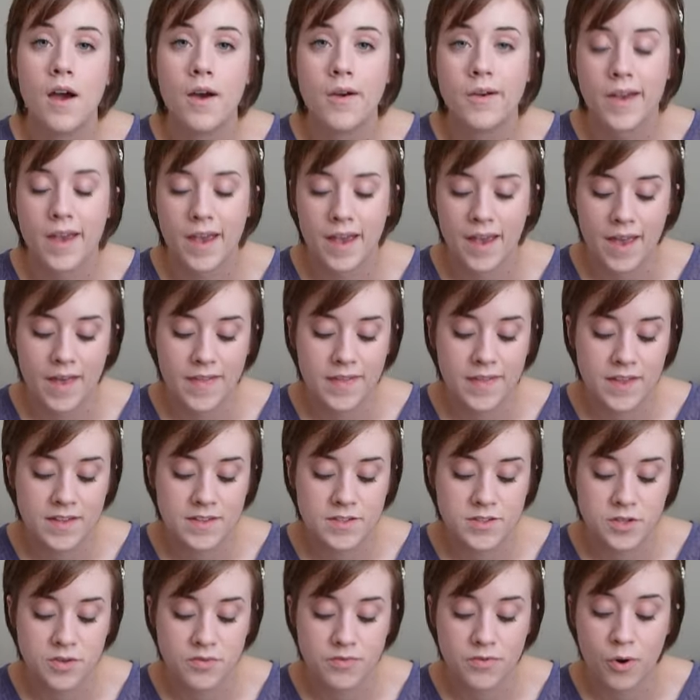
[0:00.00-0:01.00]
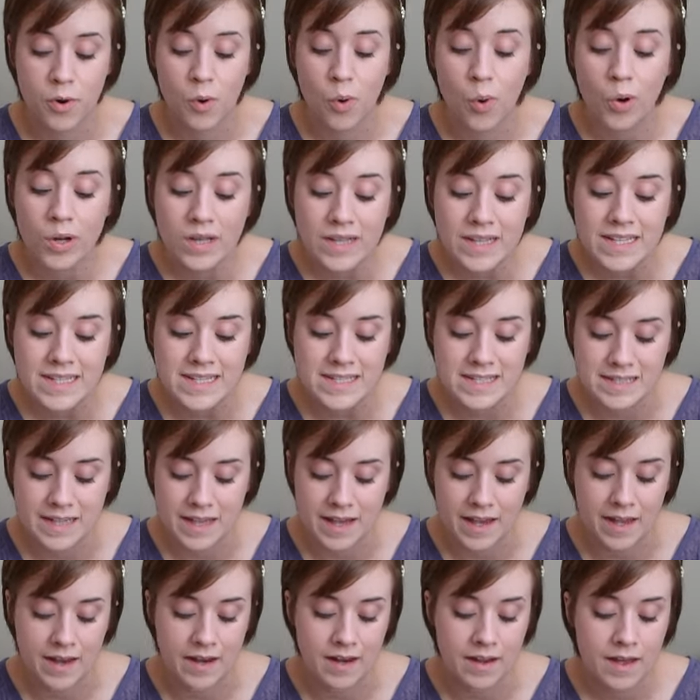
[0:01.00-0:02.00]
Okay, and then so for oily
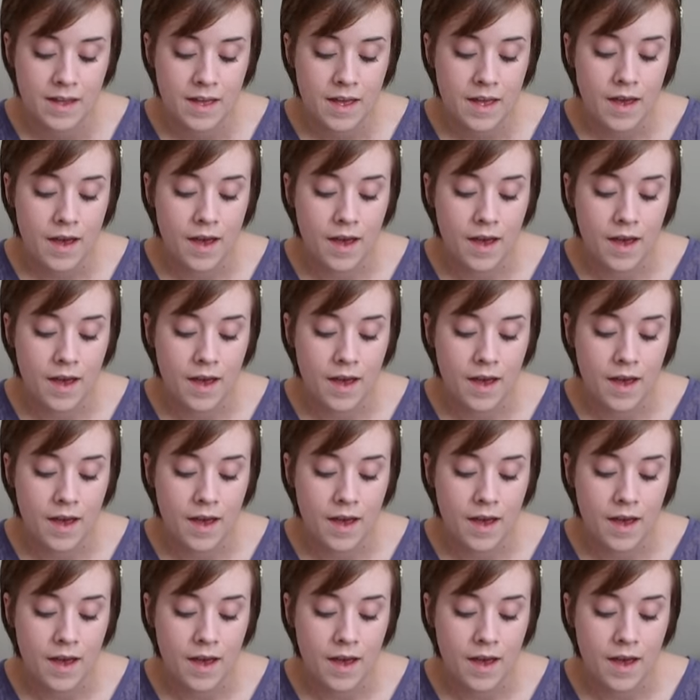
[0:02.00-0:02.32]
skin,